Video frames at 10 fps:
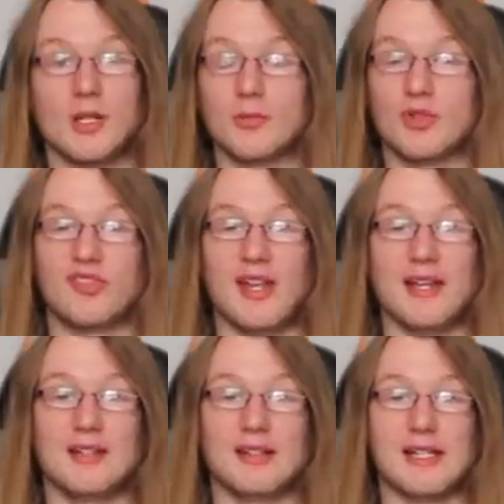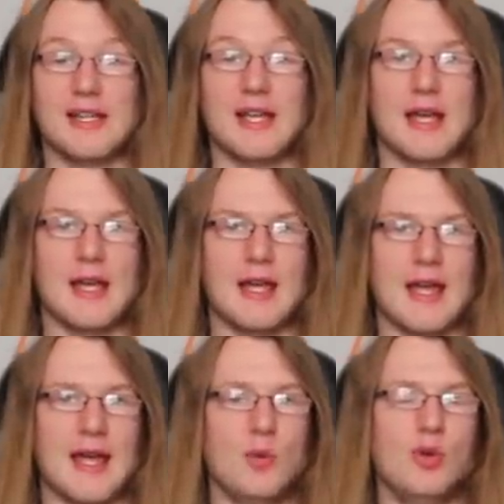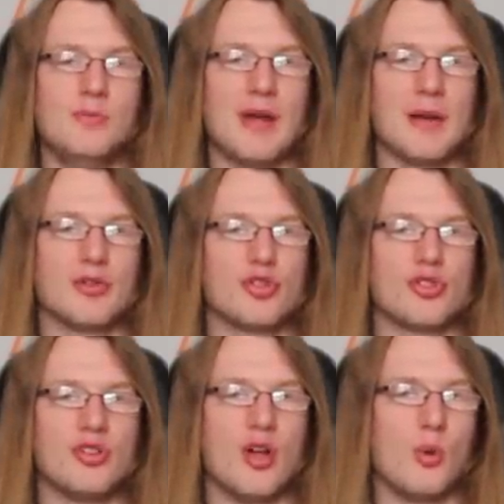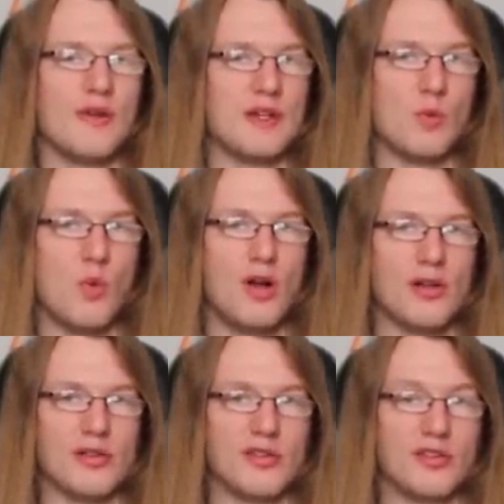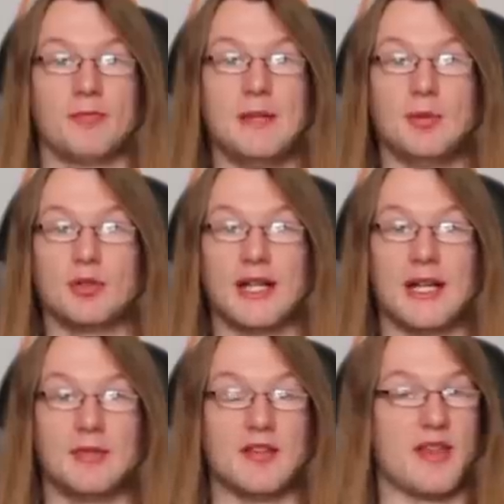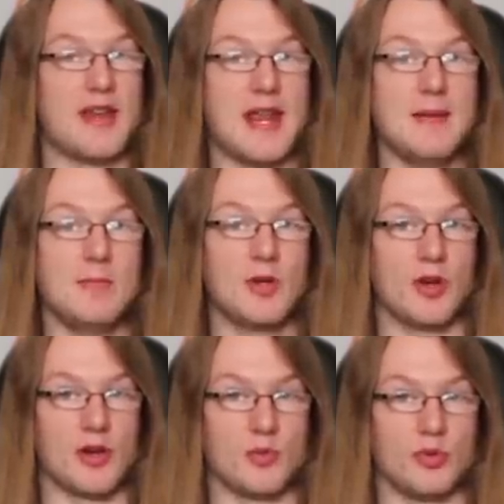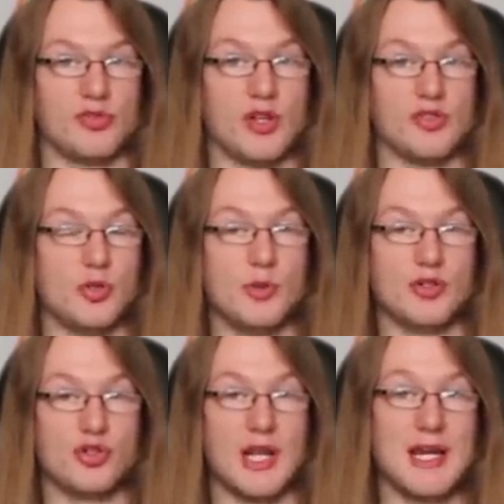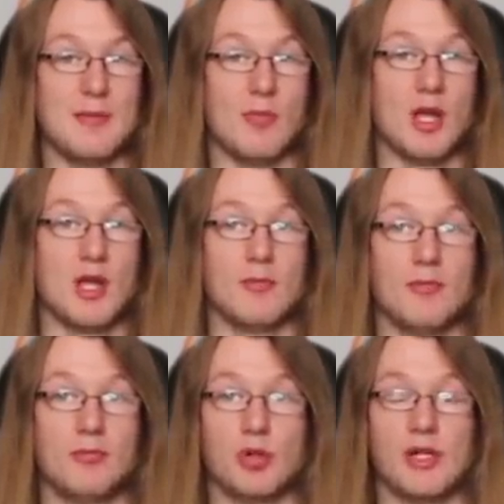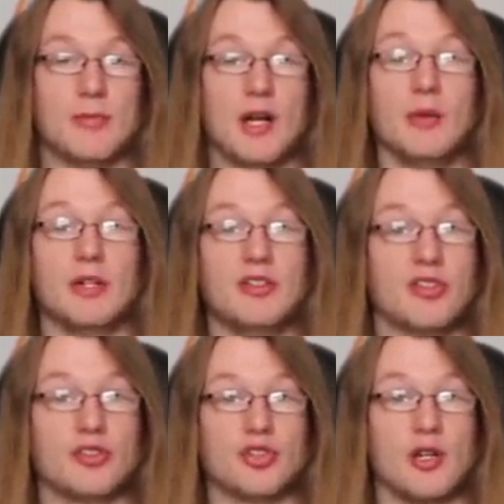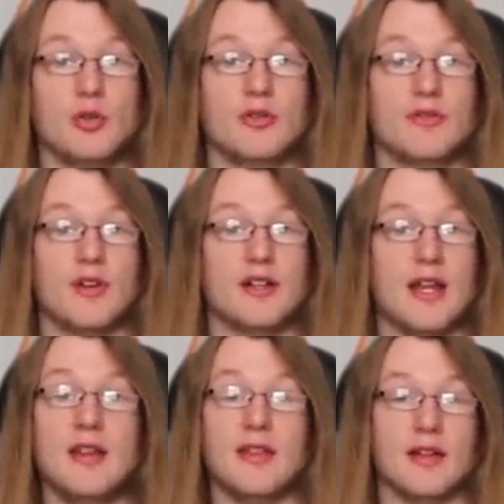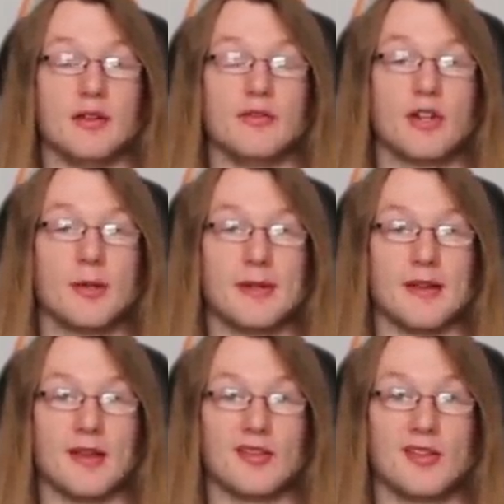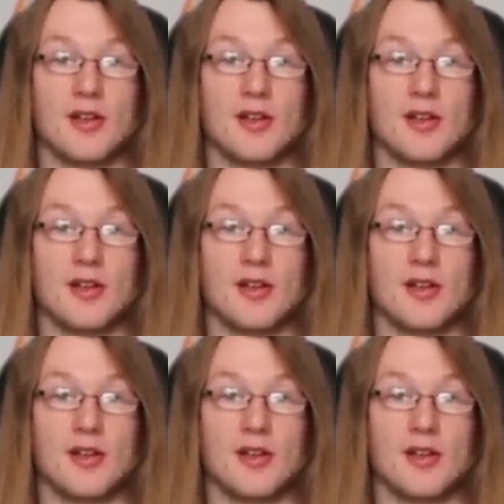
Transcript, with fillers: But secondly, how would Behringer know if he was? People claim that the name Kirn was a Jewish name, but in my research, I couldn't find anything confirming this.